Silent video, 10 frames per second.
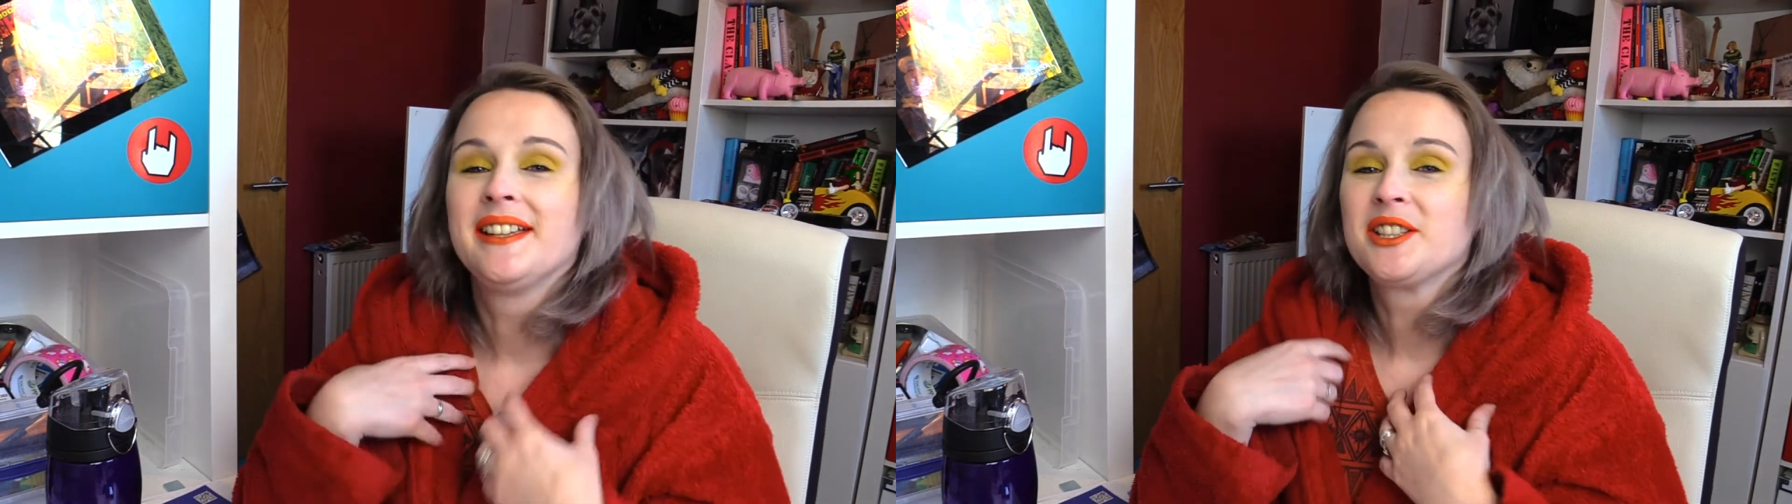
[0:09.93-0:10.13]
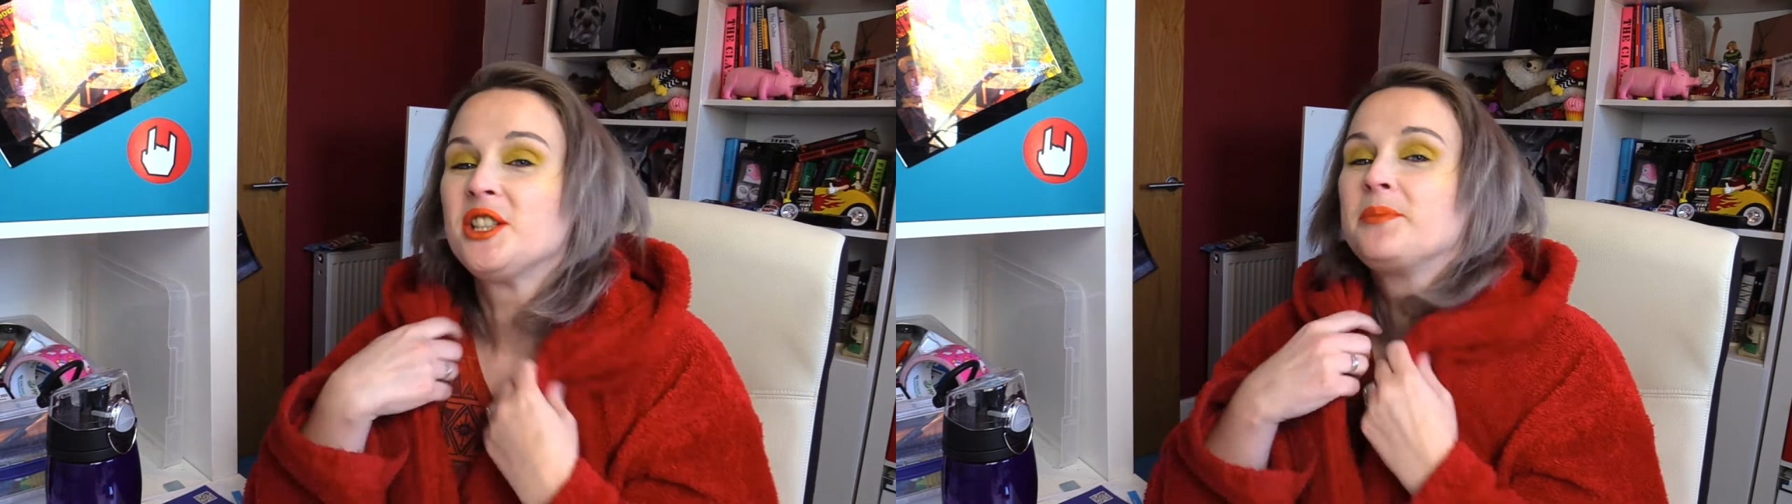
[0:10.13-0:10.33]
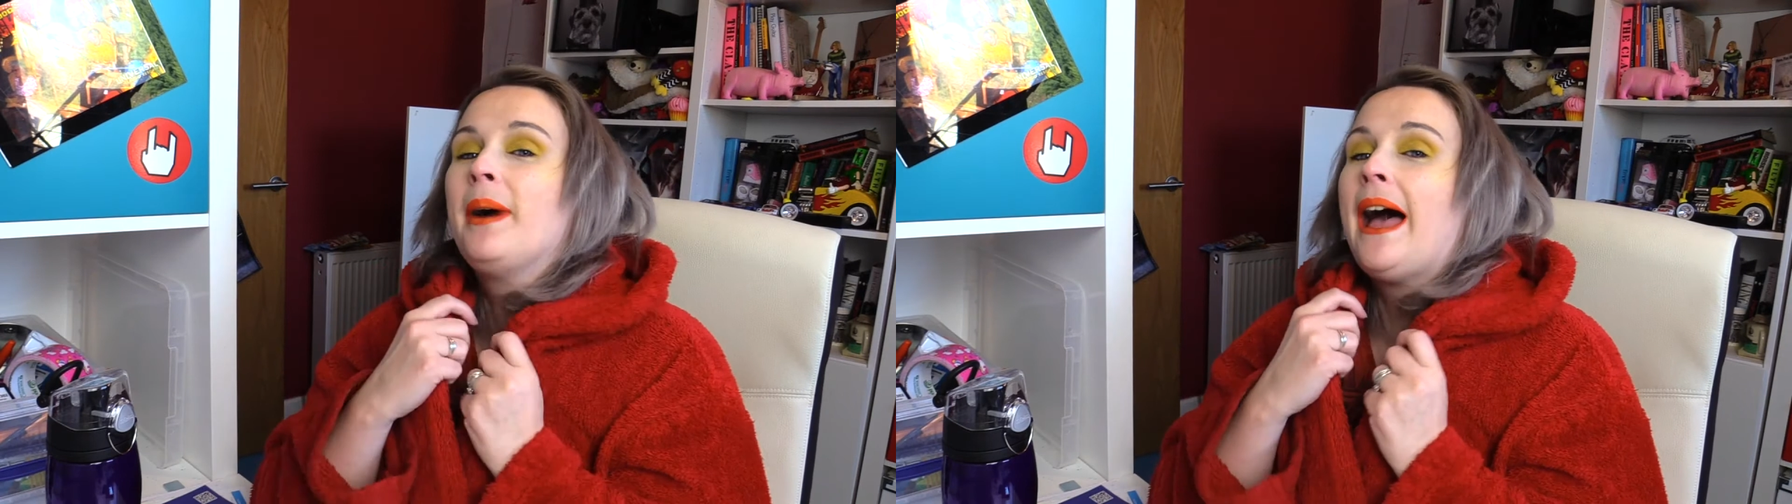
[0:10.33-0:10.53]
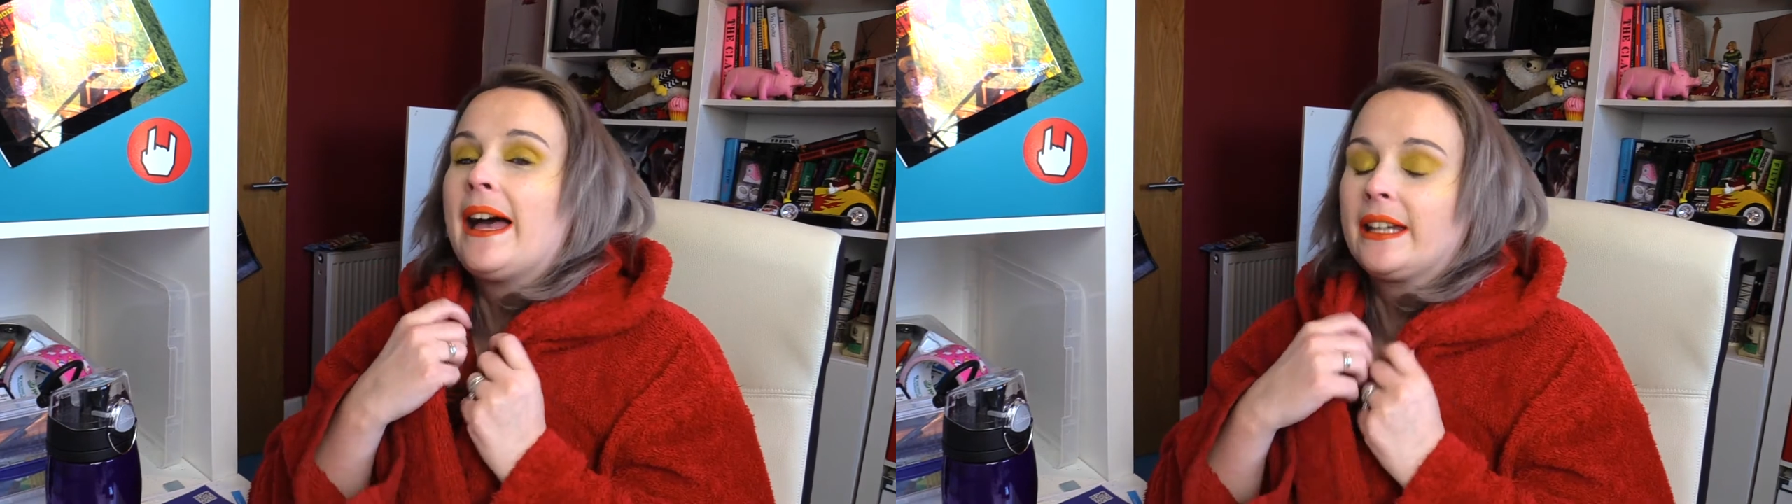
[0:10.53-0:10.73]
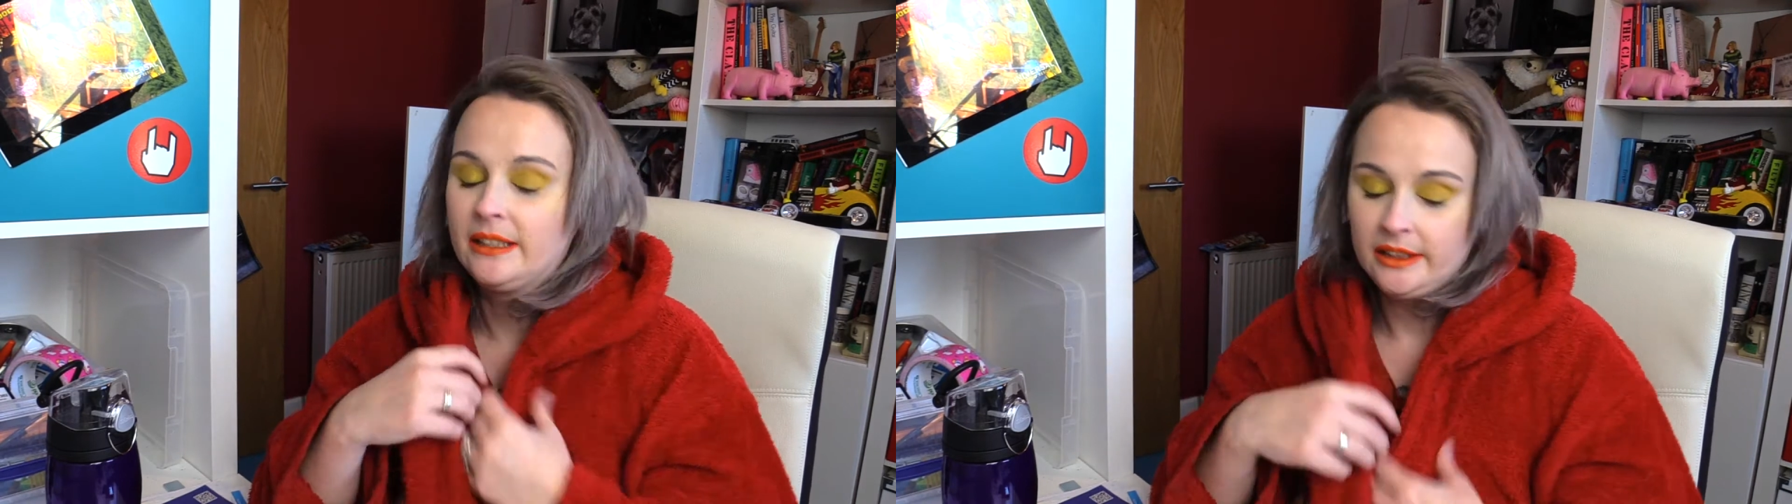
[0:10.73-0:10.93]
She's
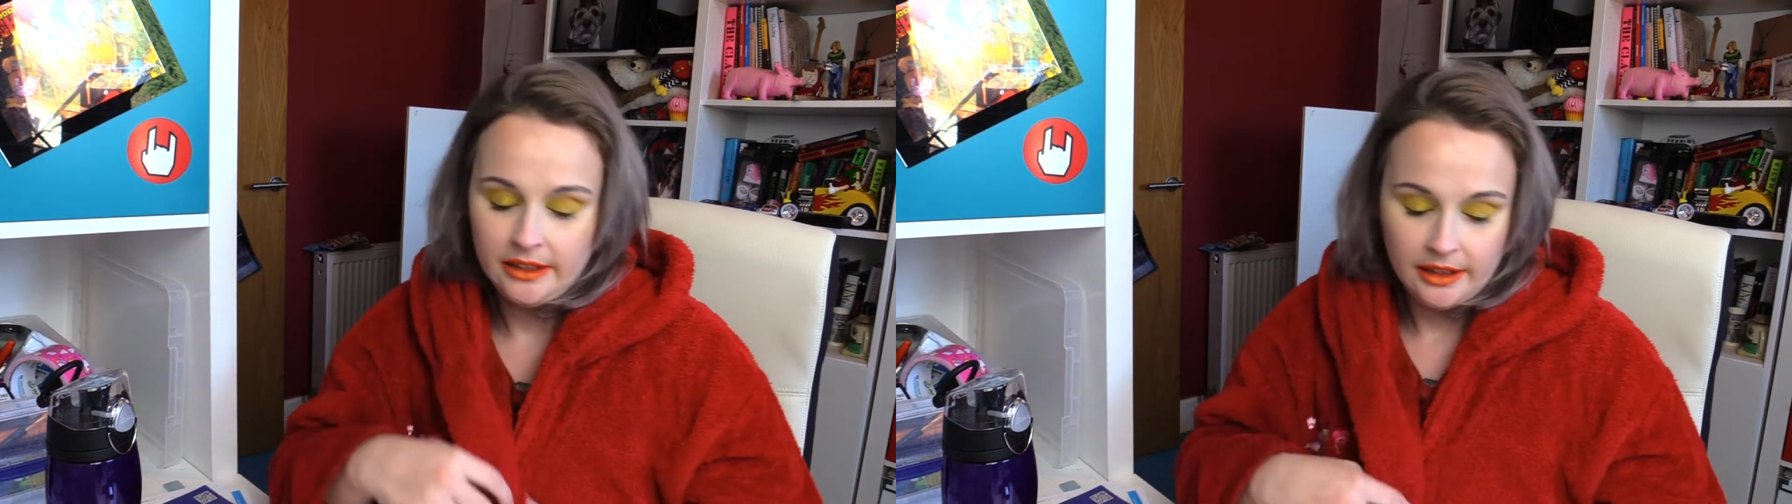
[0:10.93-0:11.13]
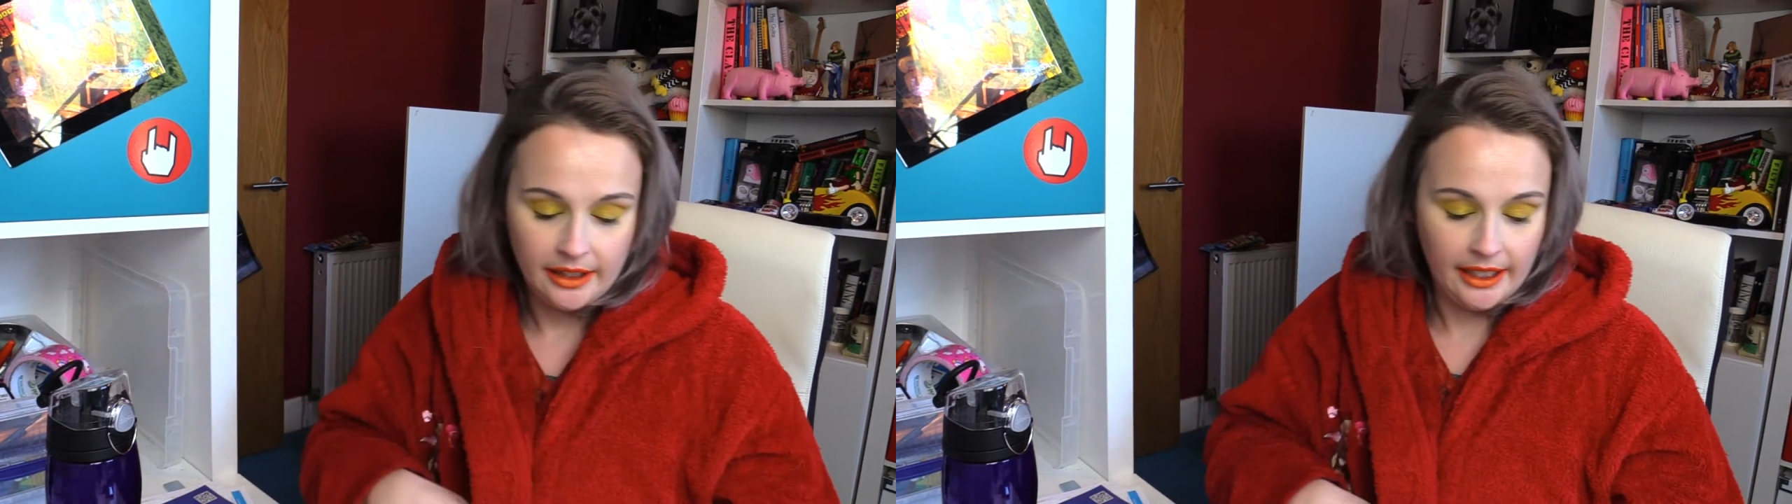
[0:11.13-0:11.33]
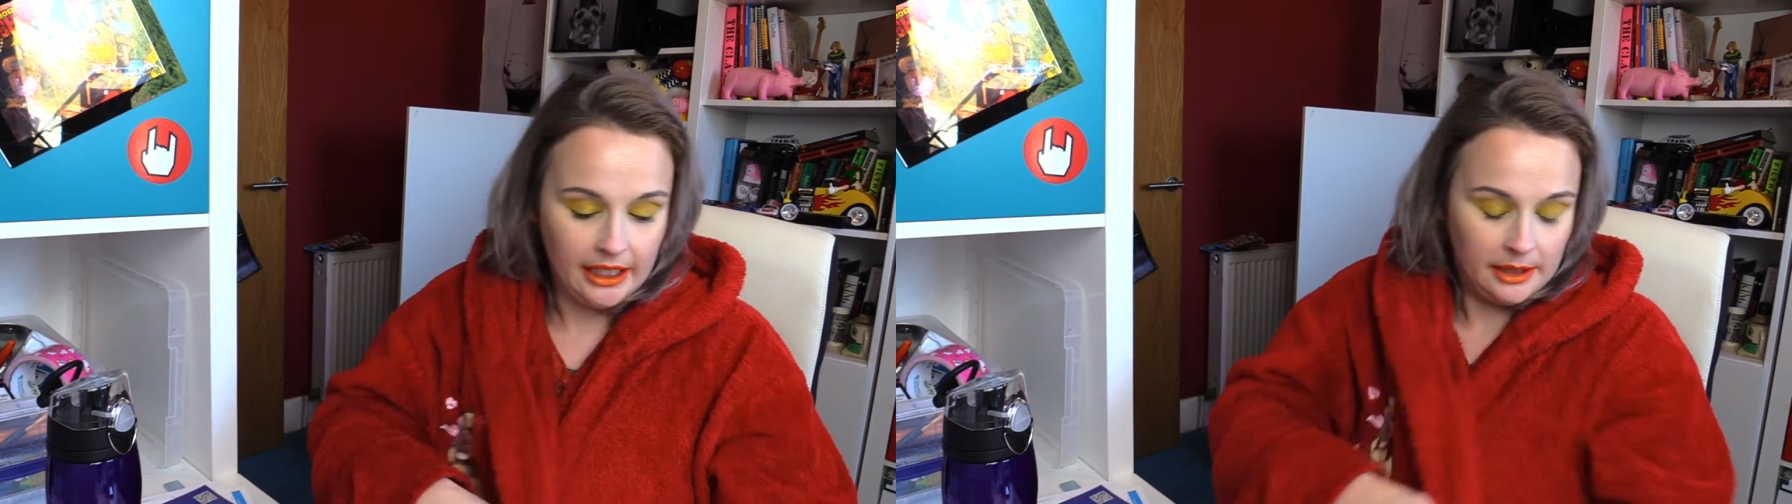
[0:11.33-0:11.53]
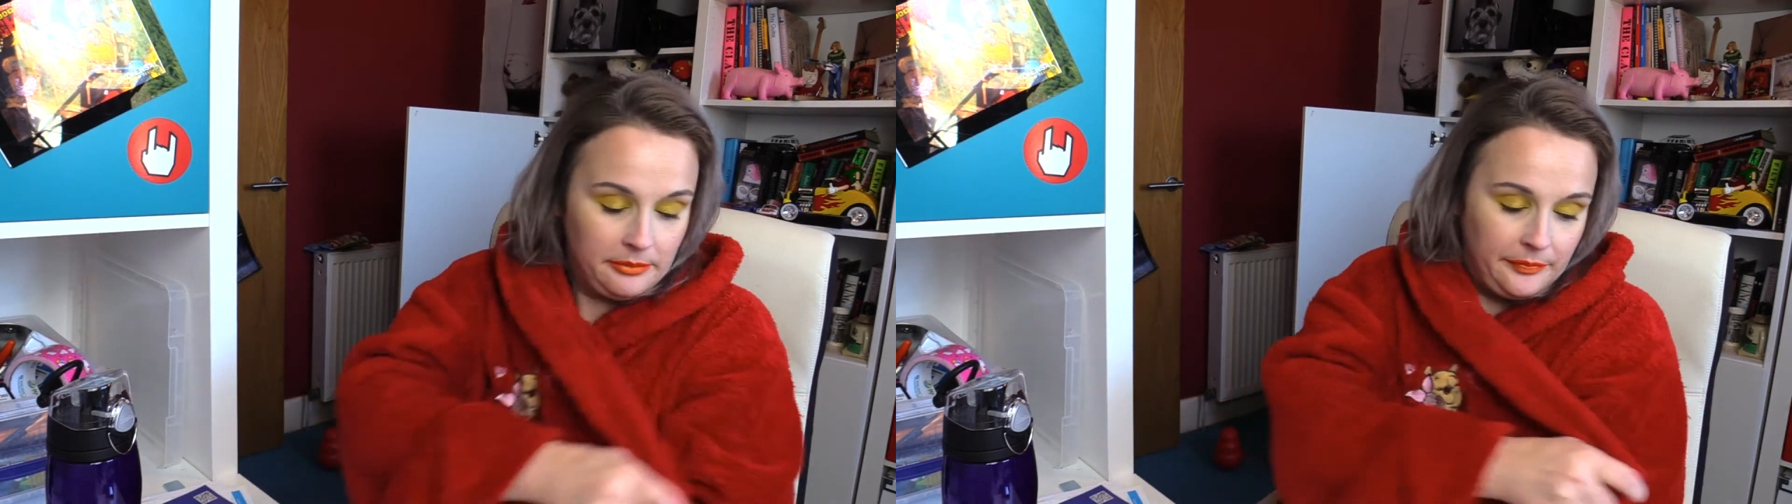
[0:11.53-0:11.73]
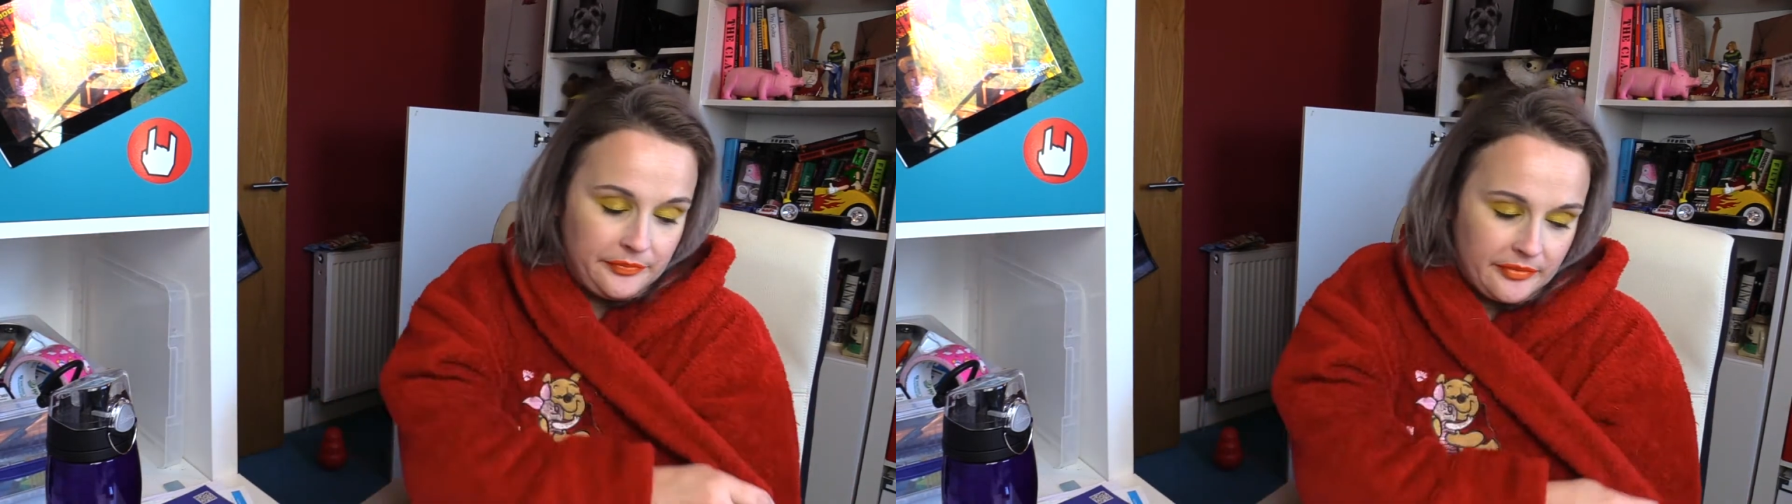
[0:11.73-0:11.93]
back. Oh,